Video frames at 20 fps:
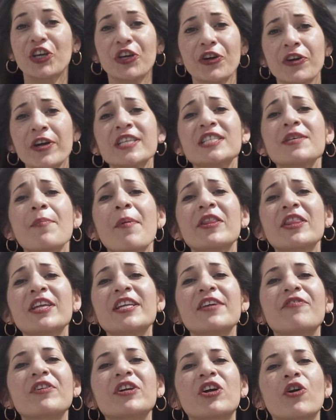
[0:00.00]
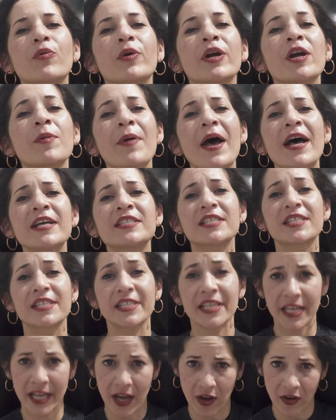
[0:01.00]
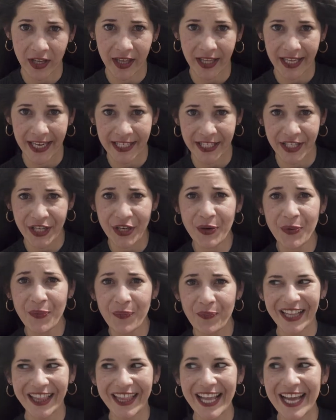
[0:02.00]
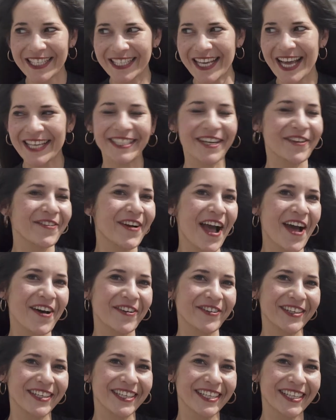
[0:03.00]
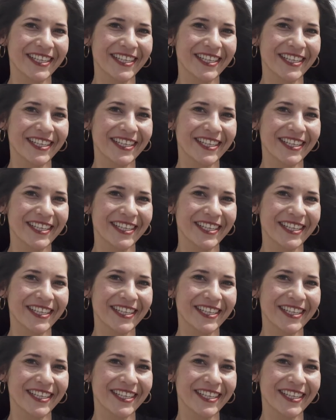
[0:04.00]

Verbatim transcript: Curious about the different career paths a CDL can lead to? Let's ask around.